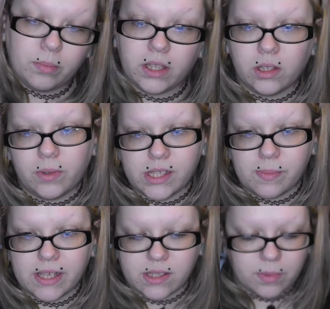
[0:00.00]
Louise
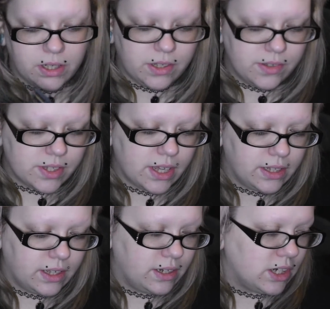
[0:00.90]
base I'm gonna use, and
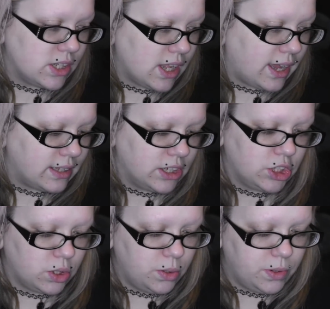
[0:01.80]
then just eyelash
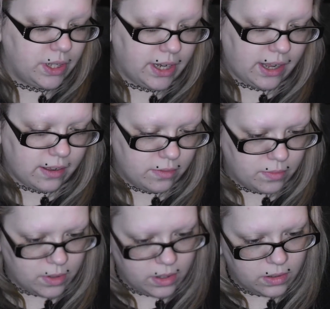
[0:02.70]
glue that I have.
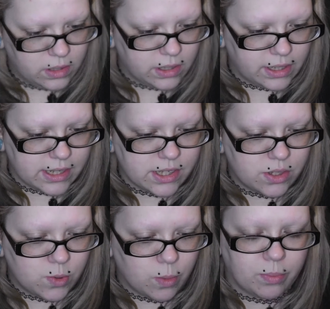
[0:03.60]
The Kiss
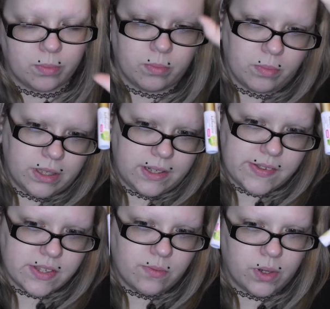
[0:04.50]
strip adhesive
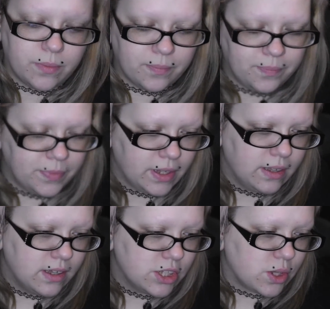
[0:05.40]
one.
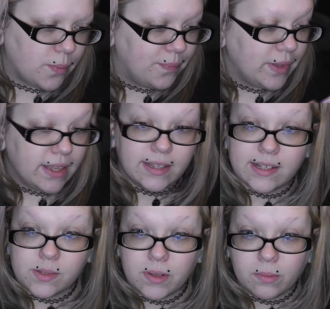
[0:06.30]
So that's
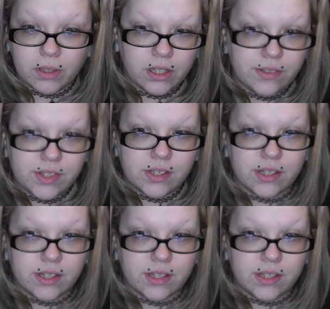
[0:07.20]
what I'm gonna use today.